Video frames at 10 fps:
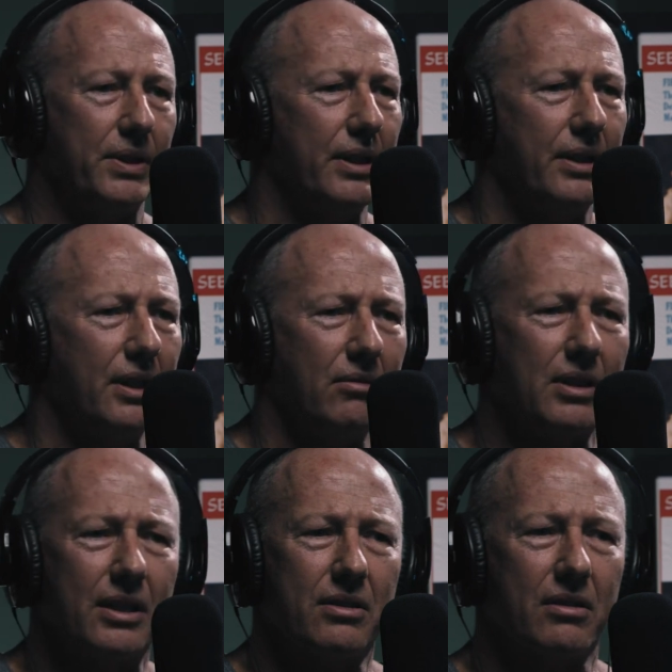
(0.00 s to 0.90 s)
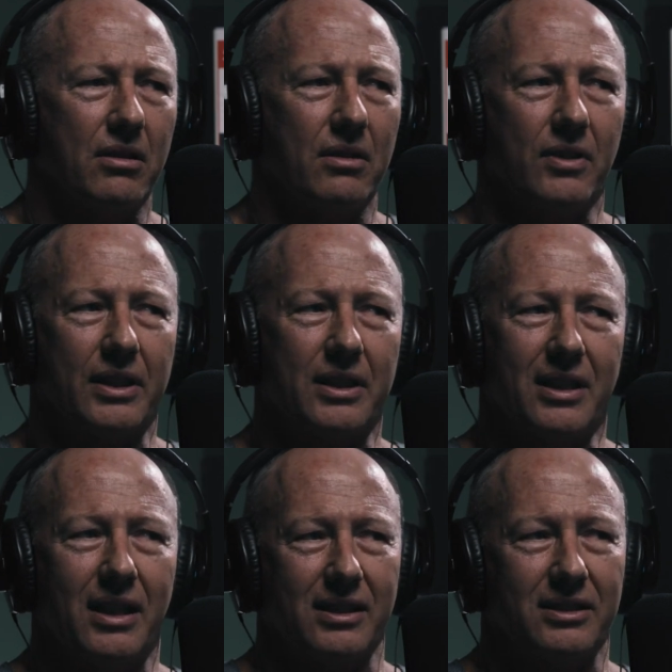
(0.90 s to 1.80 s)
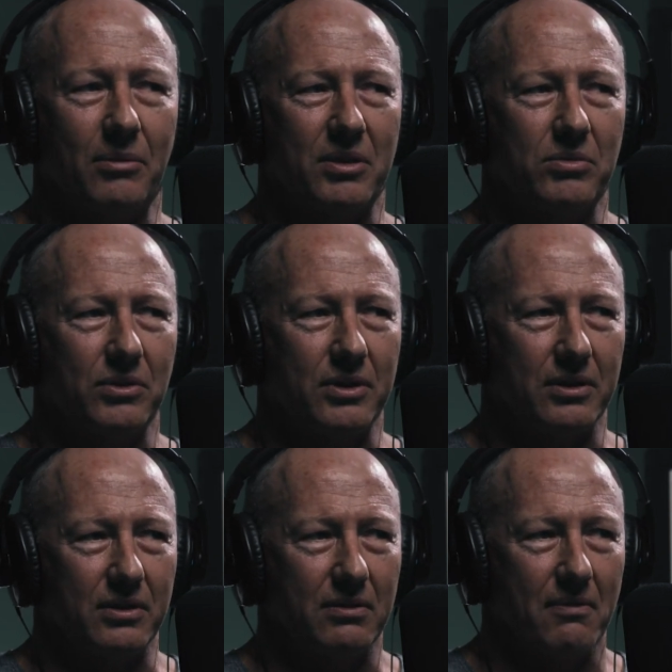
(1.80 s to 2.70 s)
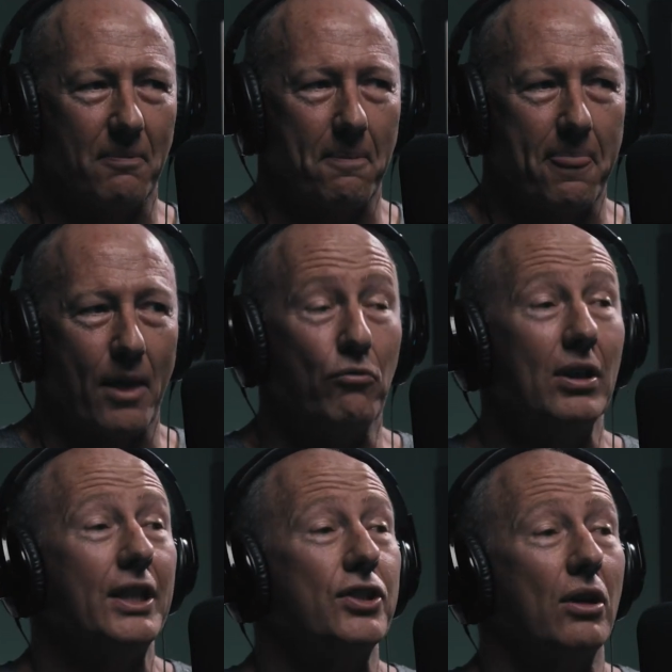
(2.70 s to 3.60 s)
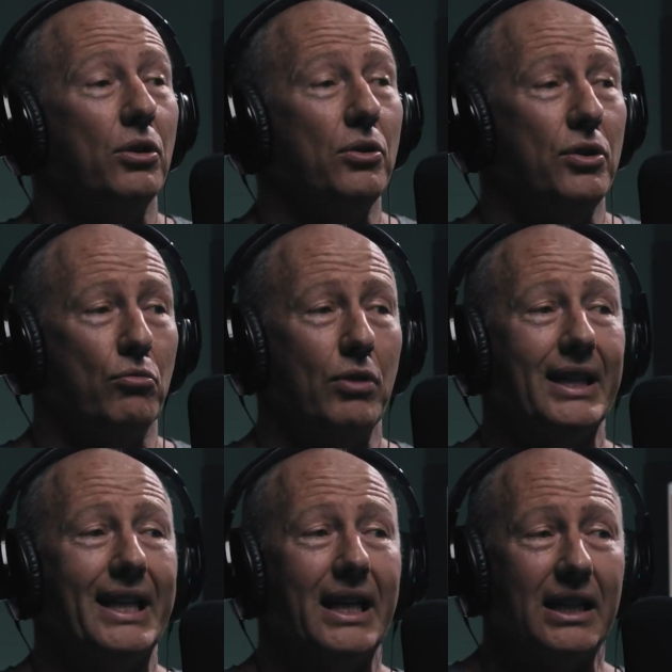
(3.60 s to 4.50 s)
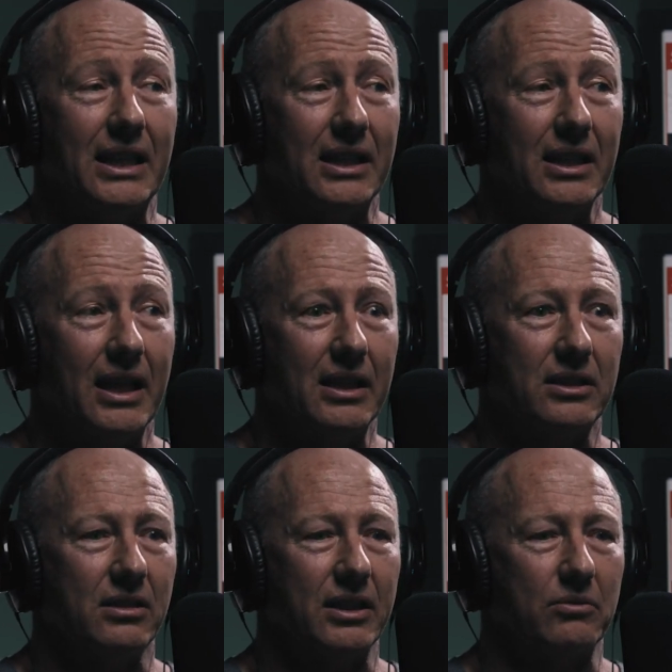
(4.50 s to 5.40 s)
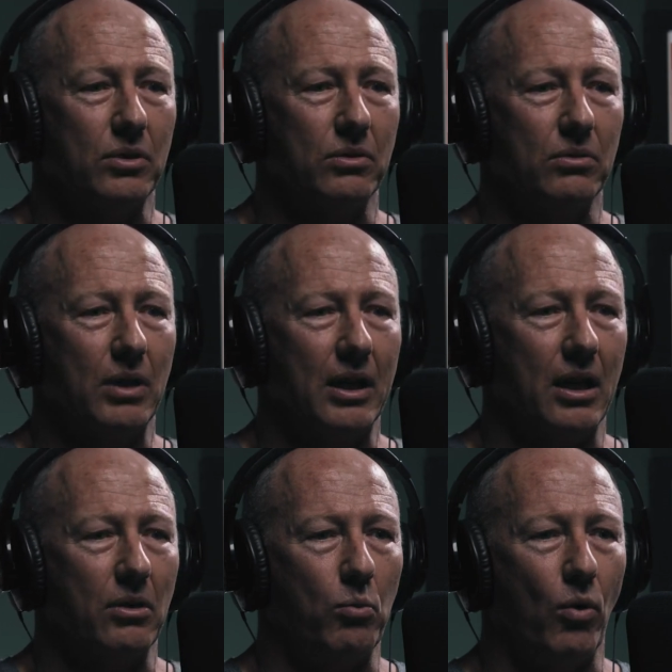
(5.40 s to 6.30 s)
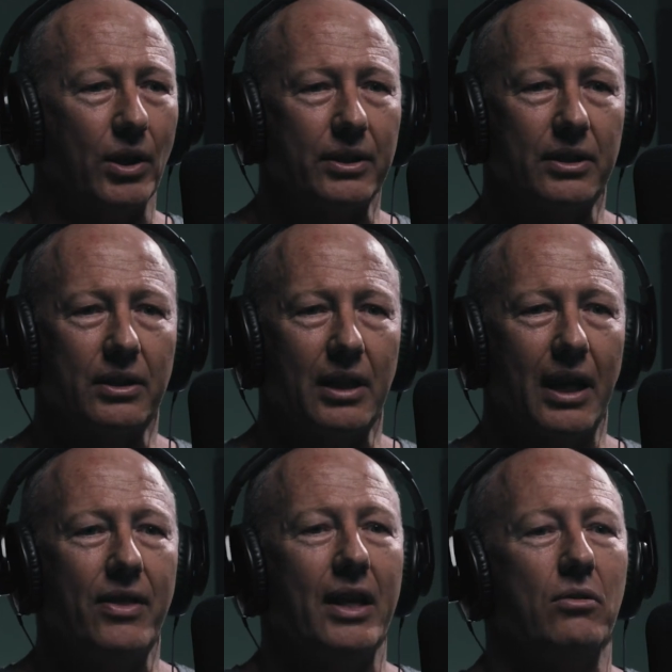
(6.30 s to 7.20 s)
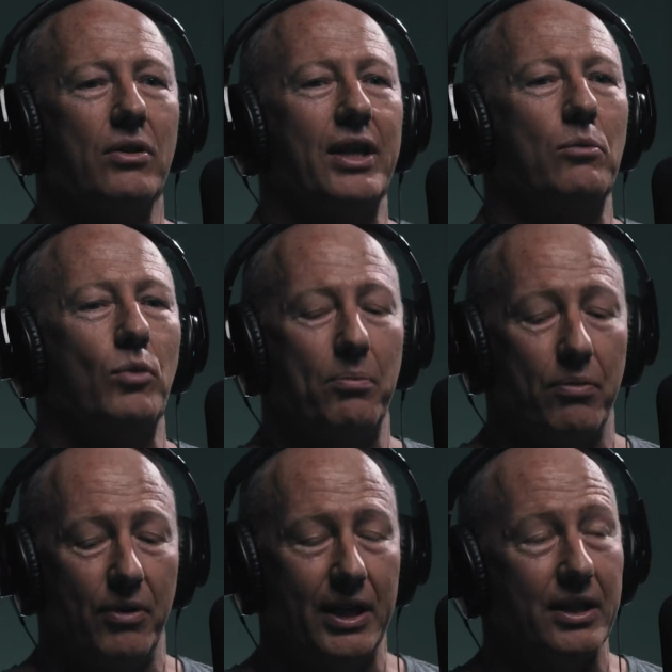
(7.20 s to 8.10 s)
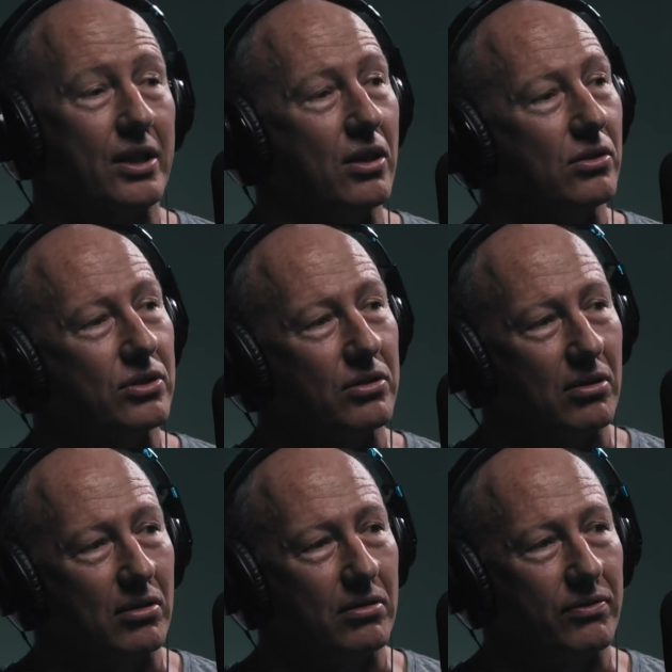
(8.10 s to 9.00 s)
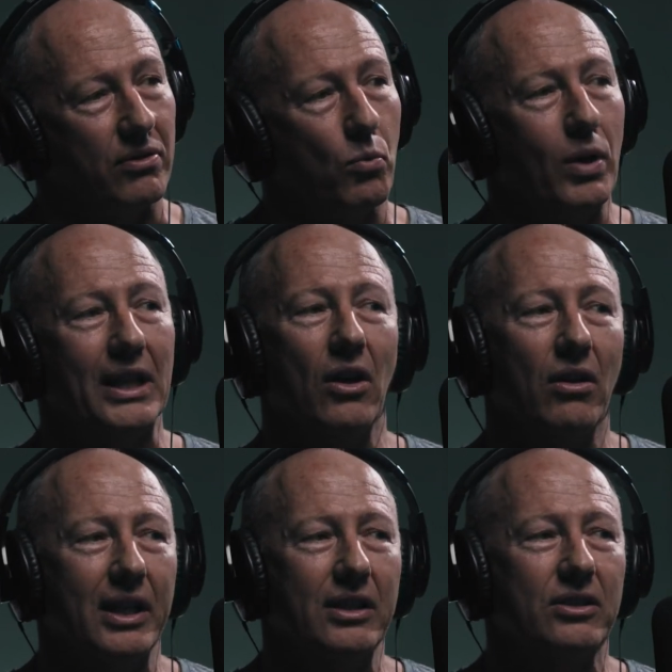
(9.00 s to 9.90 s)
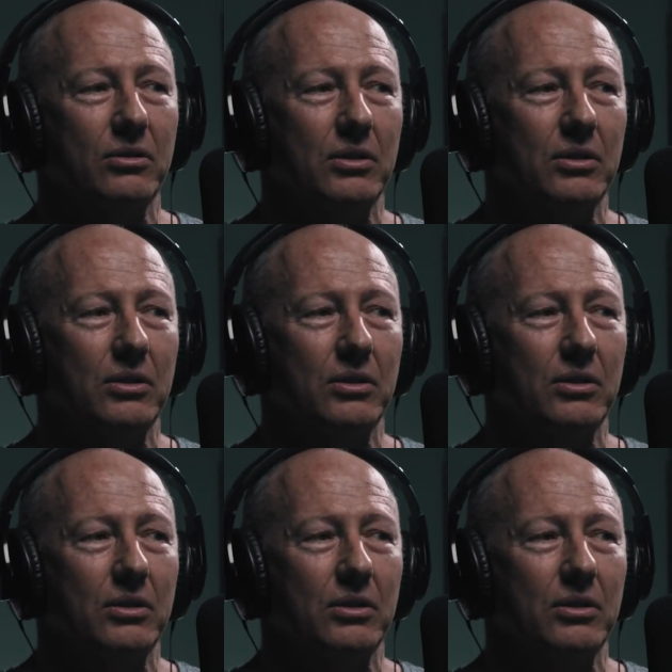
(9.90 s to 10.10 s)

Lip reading: But, you know, it's kind of like it's unacceptable to really show who you really are. And it's like, well, what? And then we're breeding a culture of we're lying